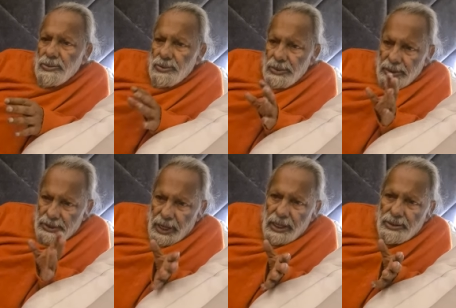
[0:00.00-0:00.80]
So in
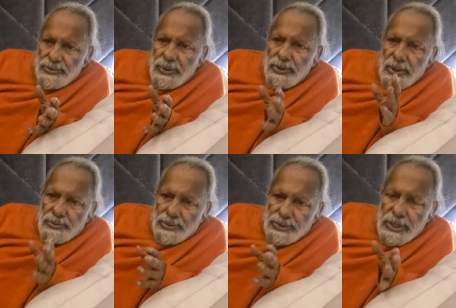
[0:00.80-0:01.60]
that way you have
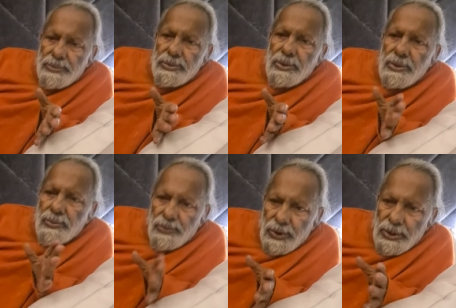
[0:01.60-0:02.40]
to save the
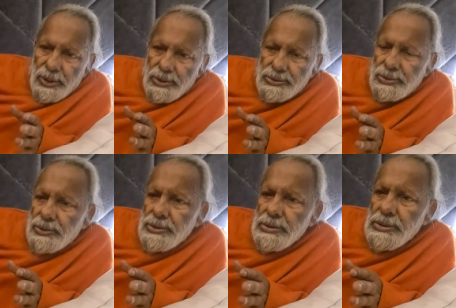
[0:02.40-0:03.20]
world also.
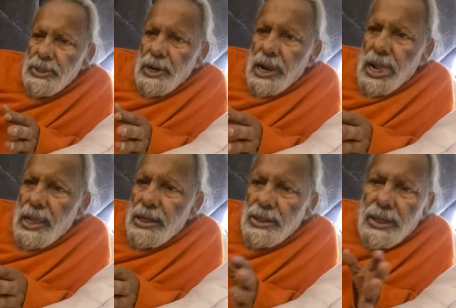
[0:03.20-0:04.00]

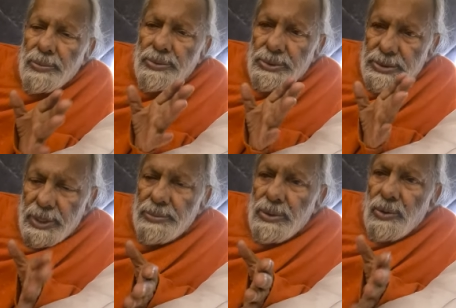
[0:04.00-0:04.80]
You have to
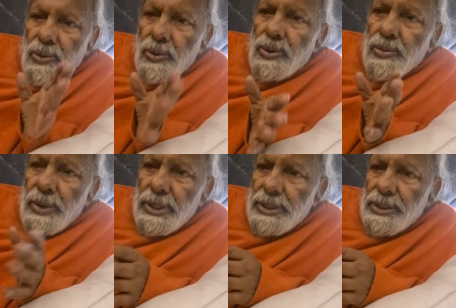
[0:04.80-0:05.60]
save the whole
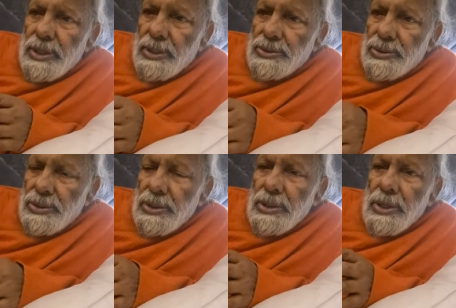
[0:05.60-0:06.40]
humanity also.
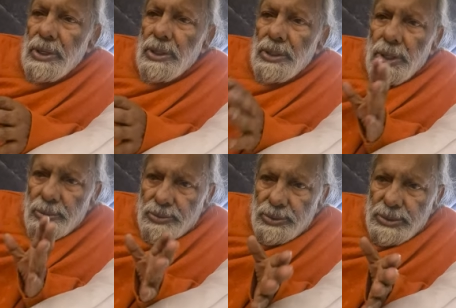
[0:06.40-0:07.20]
You
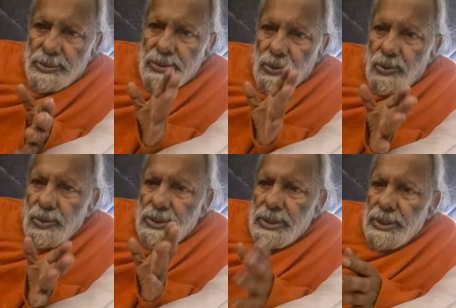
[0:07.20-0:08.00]
have to save the whole
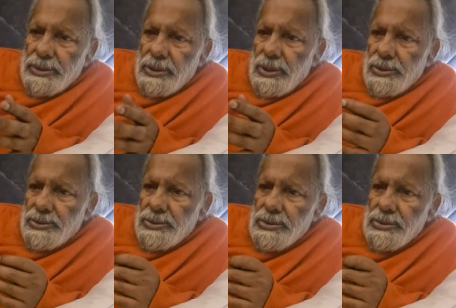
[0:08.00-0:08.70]
creature also.